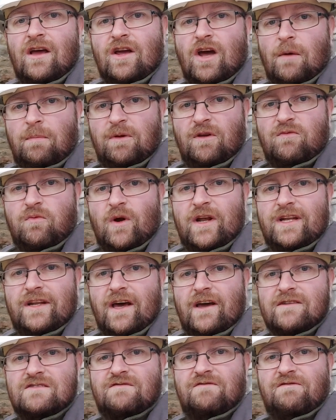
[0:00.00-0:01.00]
a couple of
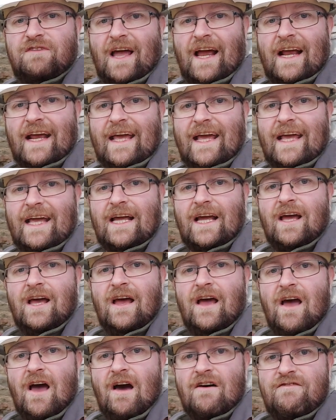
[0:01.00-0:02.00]
windows flanking
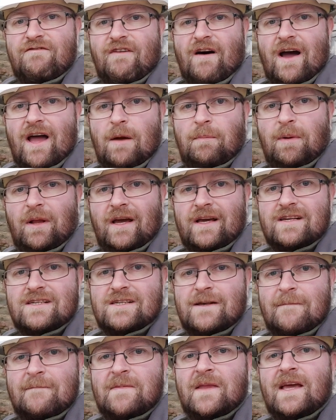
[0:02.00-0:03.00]
a
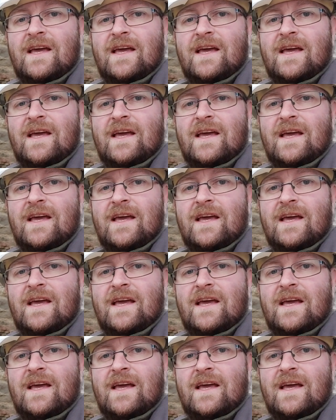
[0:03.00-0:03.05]
fireplace.